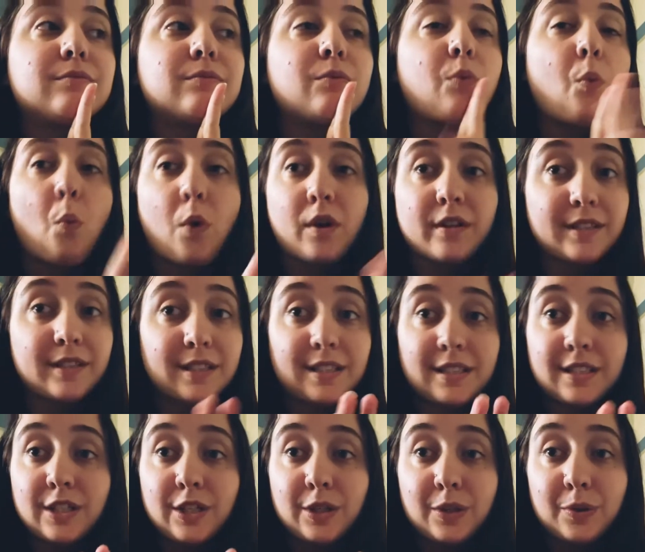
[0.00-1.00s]
wants
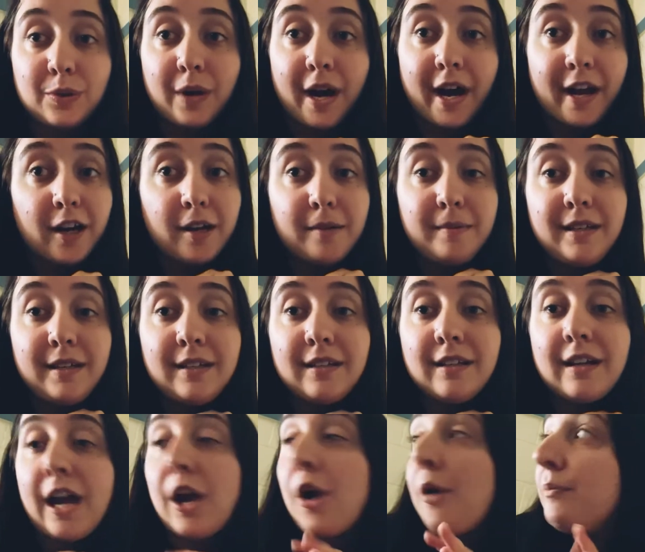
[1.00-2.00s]
to hire me.
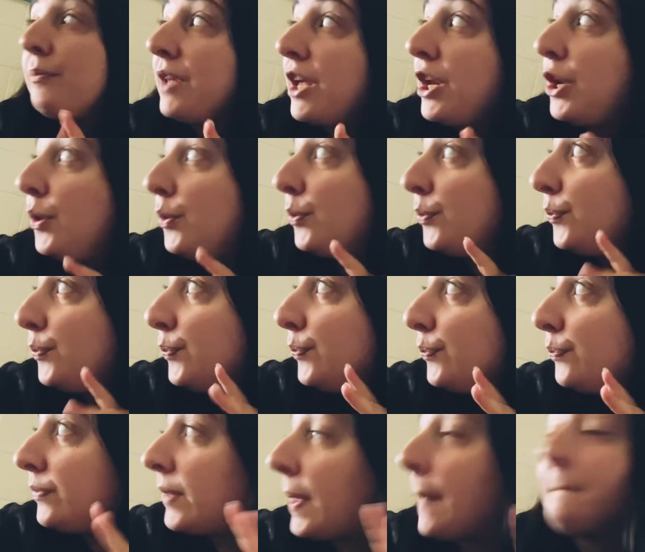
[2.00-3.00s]
I hope they do,
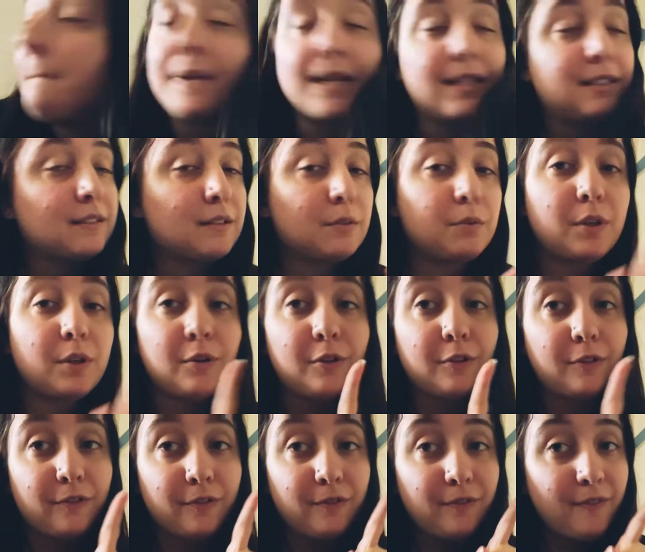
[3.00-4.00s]
but we'll
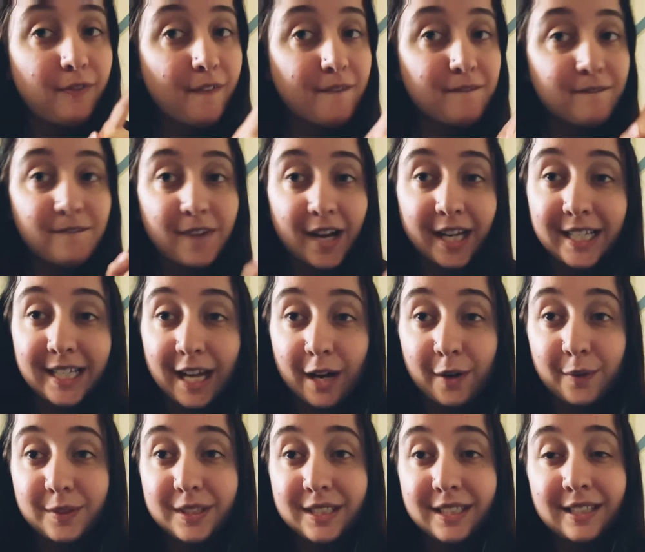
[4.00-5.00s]
find
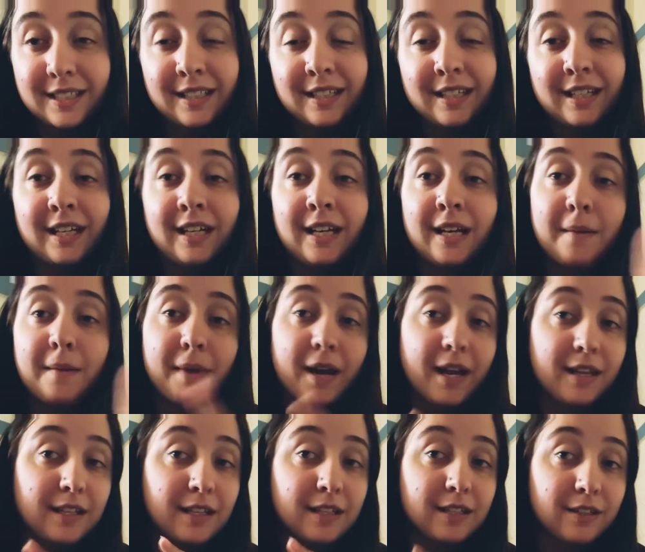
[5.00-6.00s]
out by
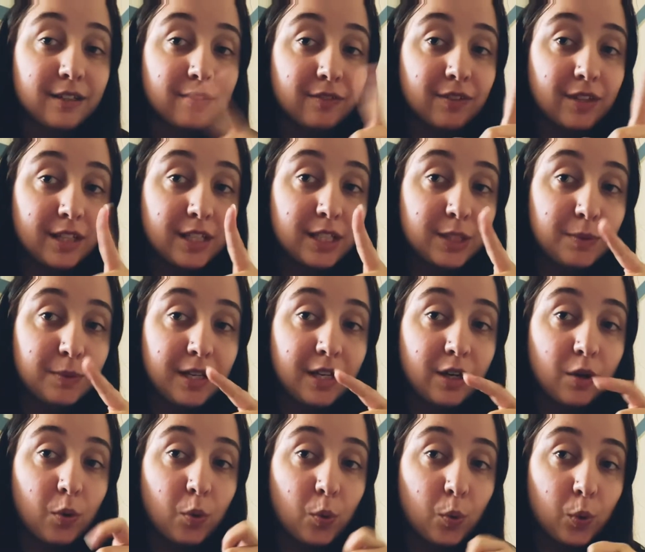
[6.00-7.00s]
the end of this week
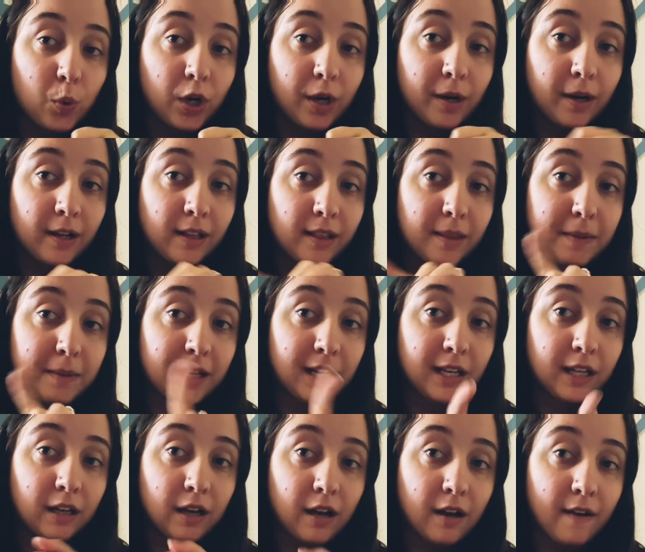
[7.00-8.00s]
or the
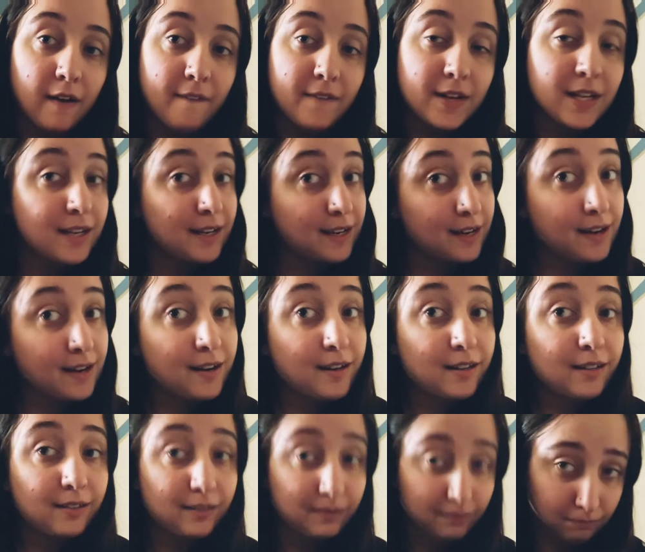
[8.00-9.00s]
beginning of
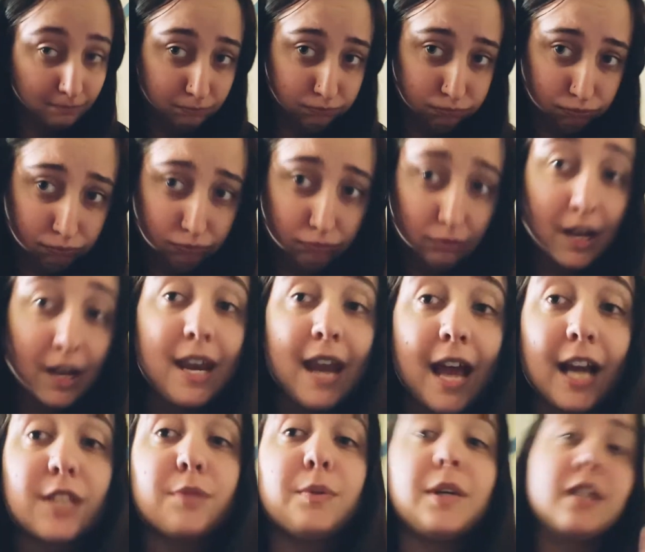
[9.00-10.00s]

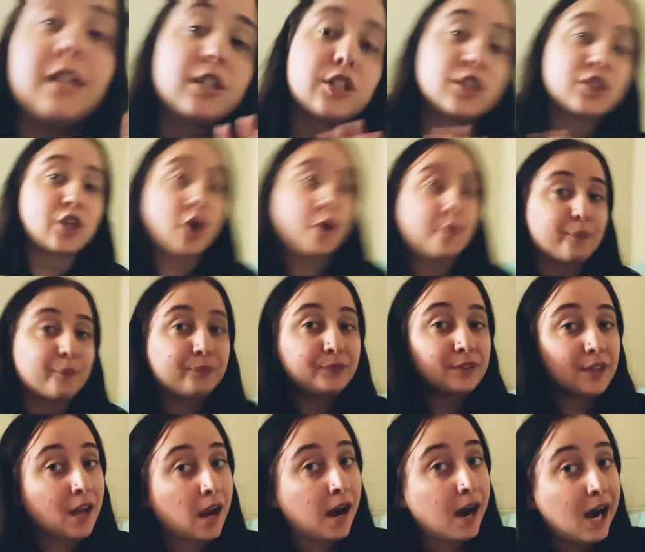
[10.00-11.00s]
next week. So
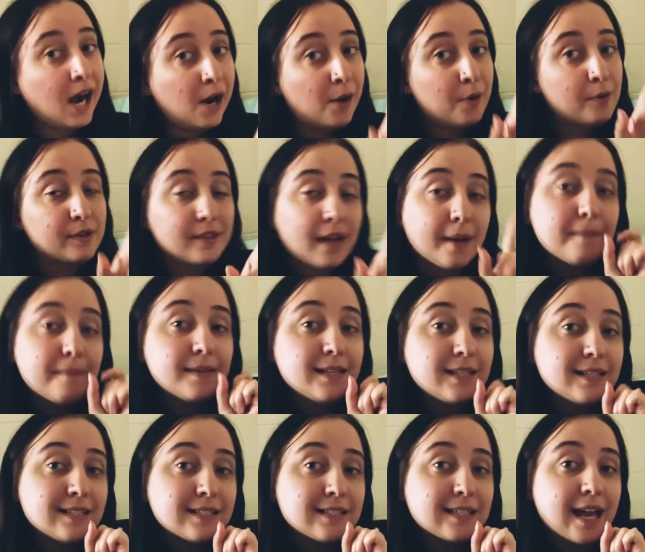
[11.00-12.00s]
that
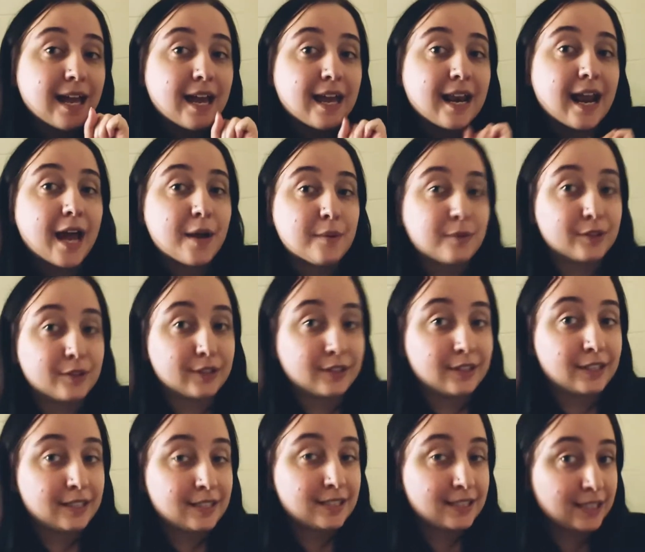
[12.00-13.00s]
being said, I will
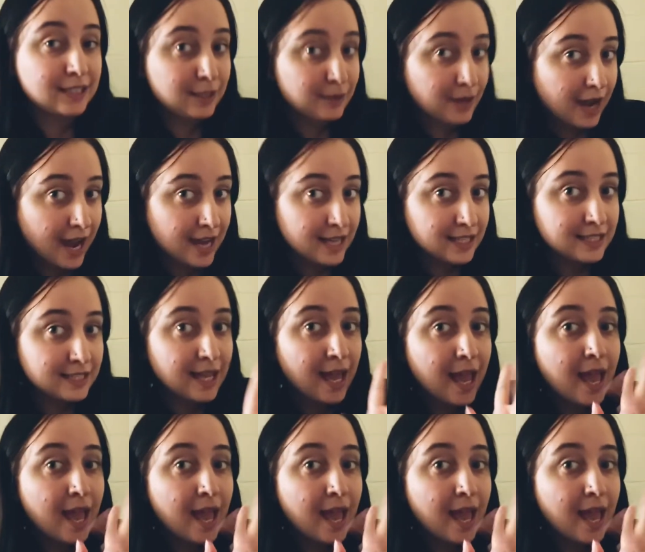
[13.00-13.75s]
see you guys